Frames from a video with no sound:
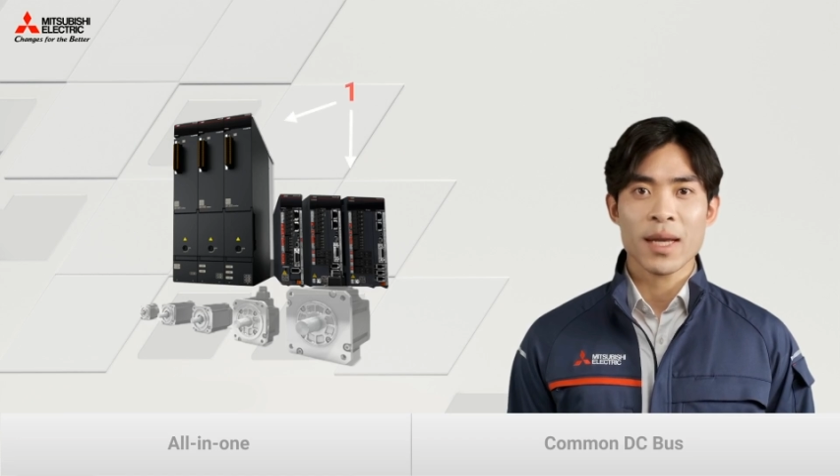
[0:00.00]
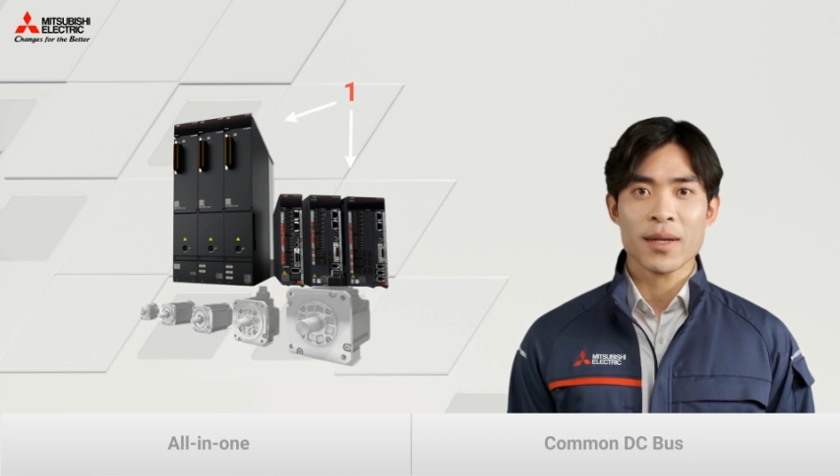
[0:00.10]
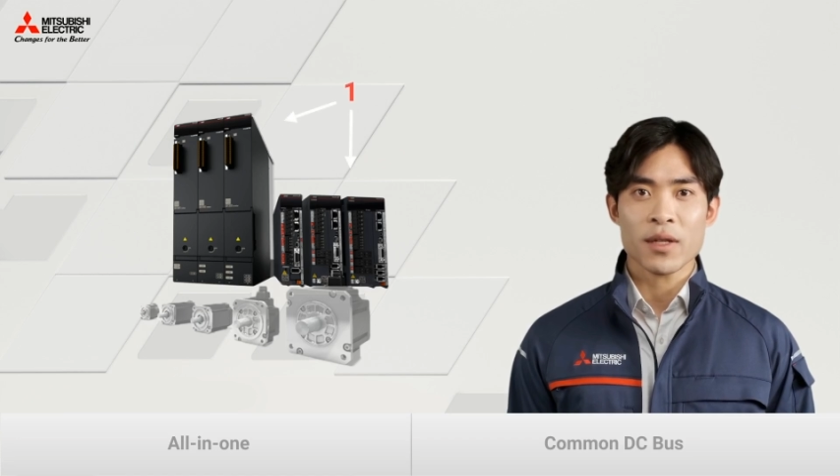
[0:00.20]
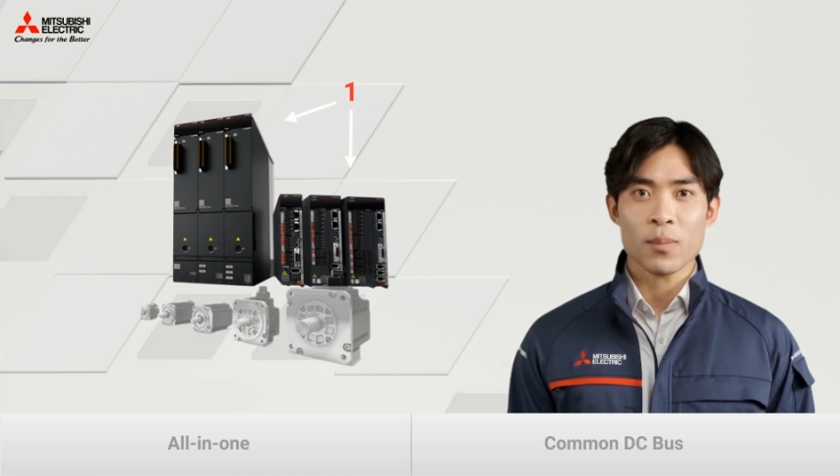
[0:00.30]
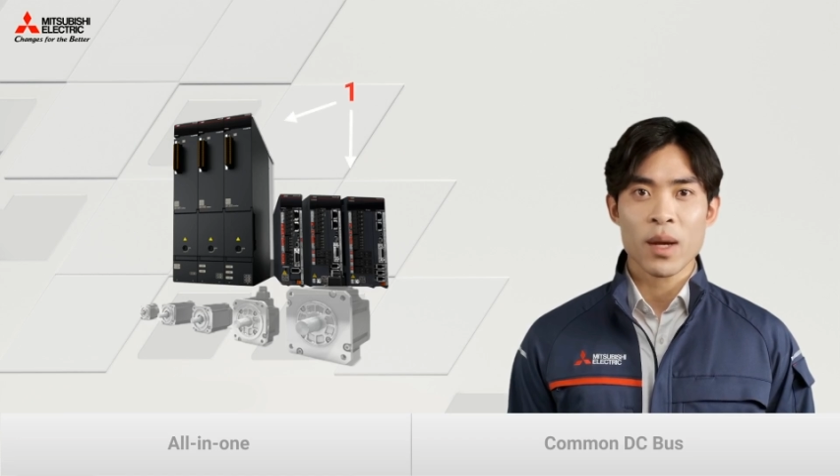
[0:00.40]
in
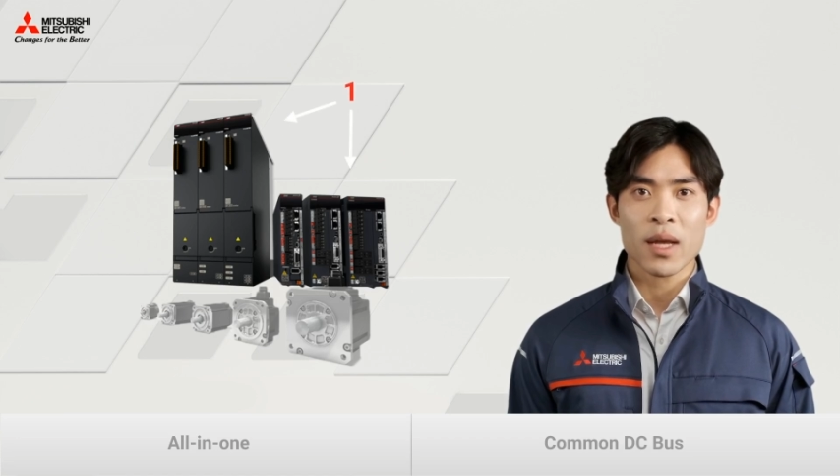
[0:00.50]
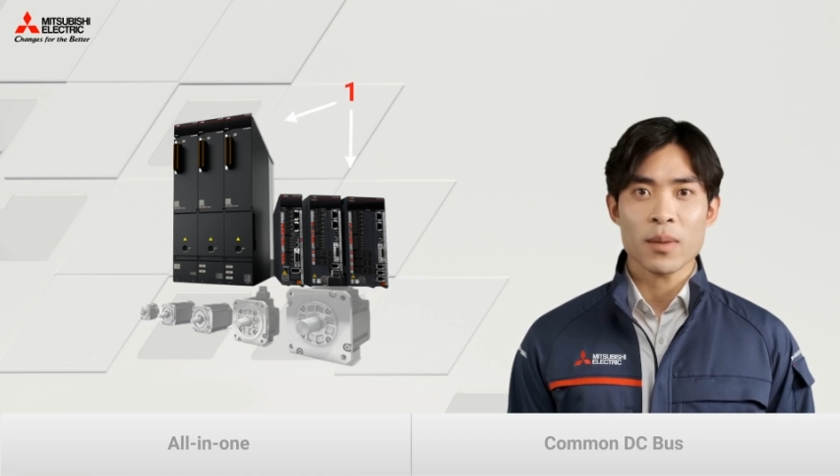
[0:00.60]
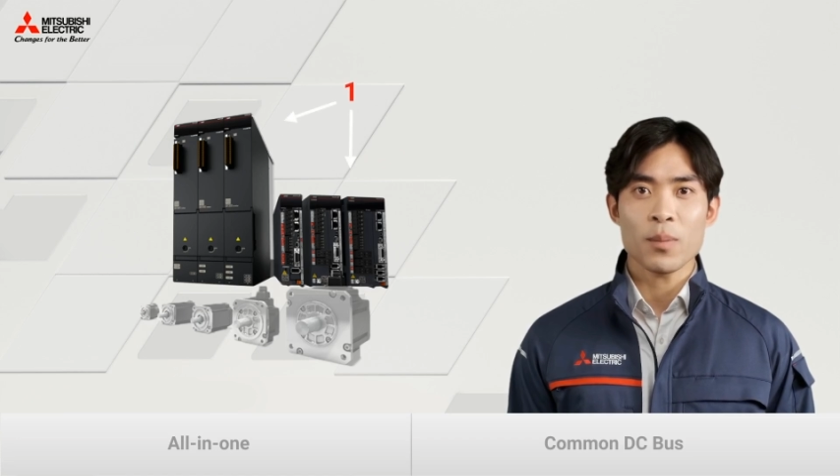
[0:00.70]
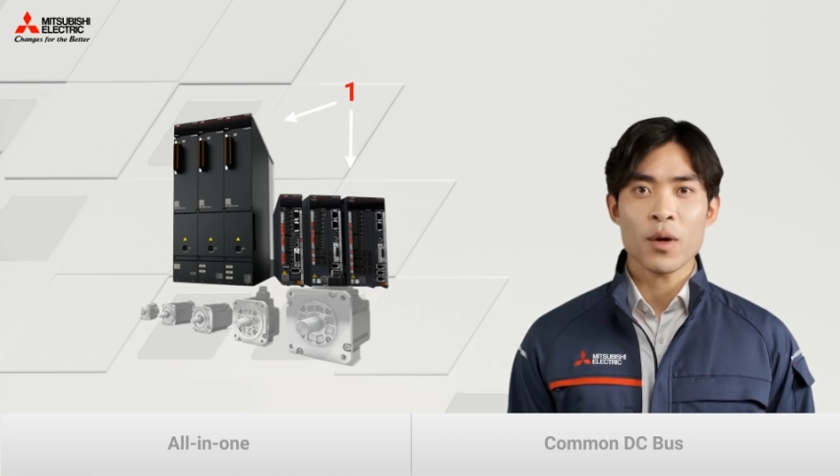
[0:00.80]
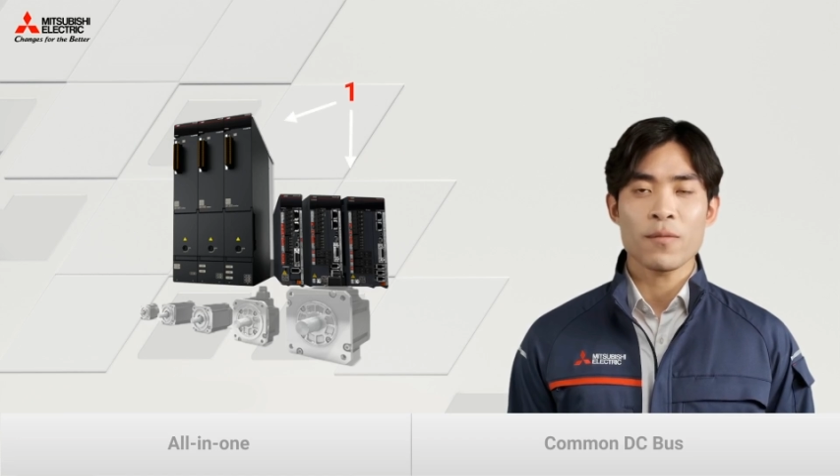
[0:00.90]
this
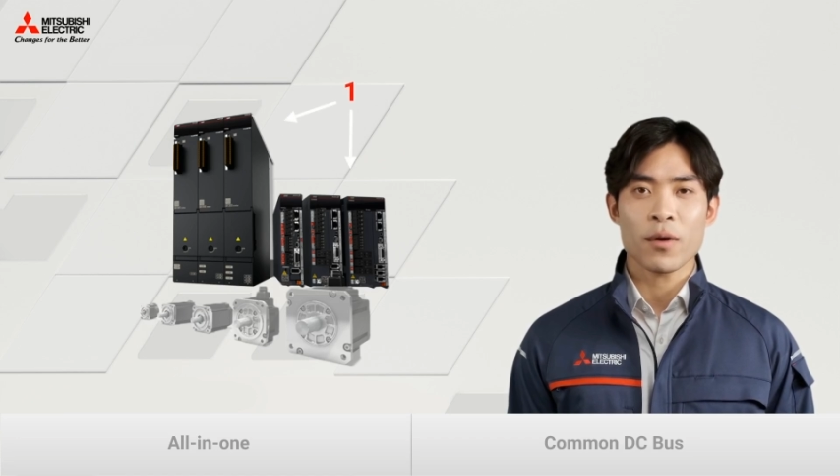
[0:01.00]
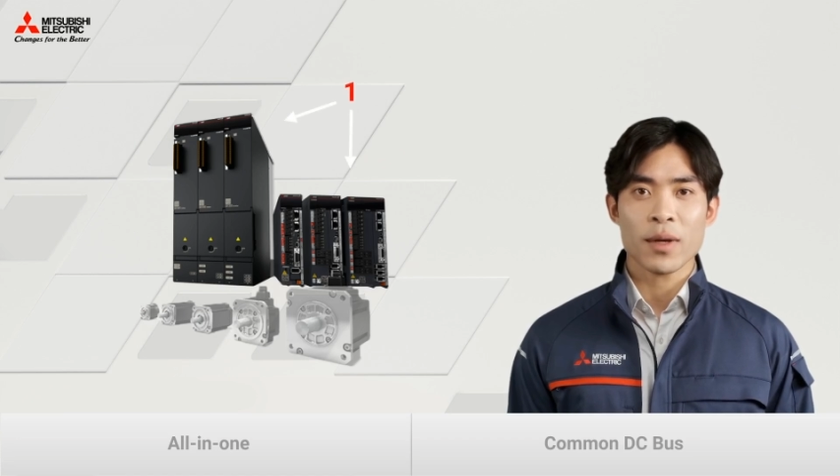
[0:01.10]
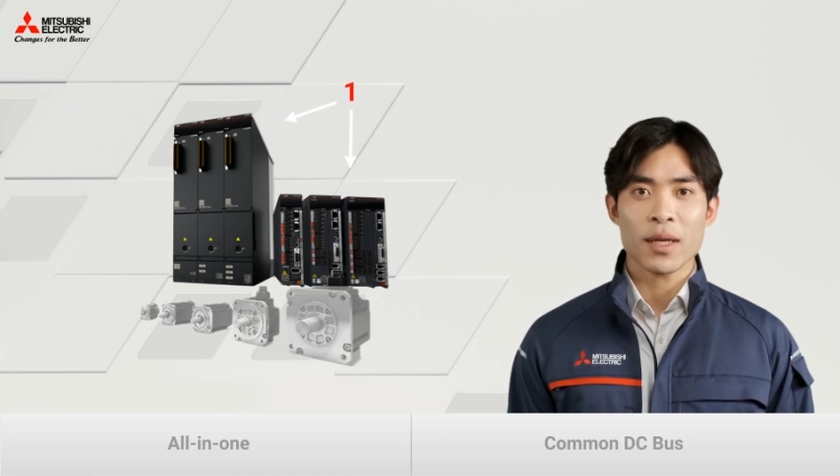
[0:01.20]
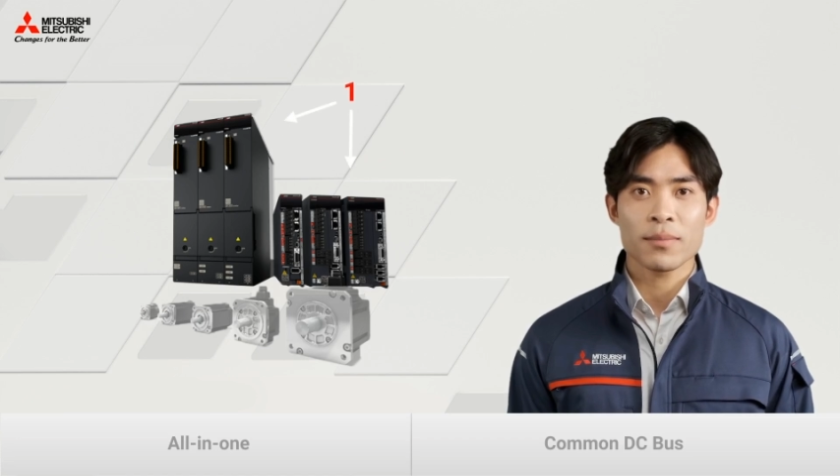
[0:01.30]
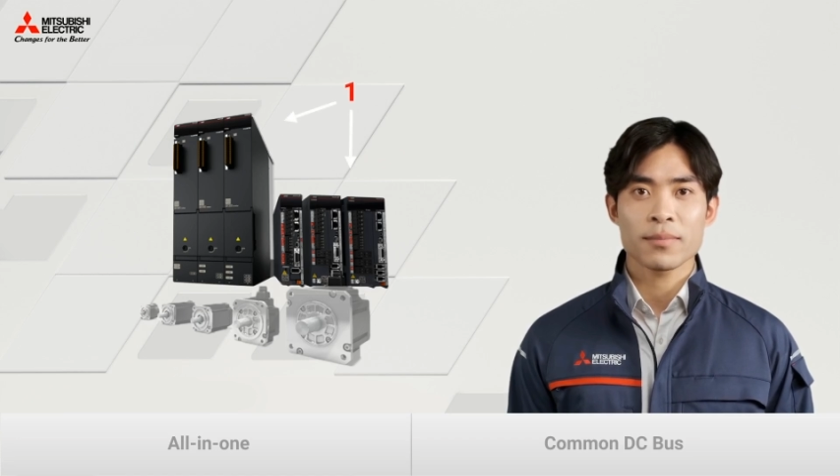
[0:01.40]
product portfolio.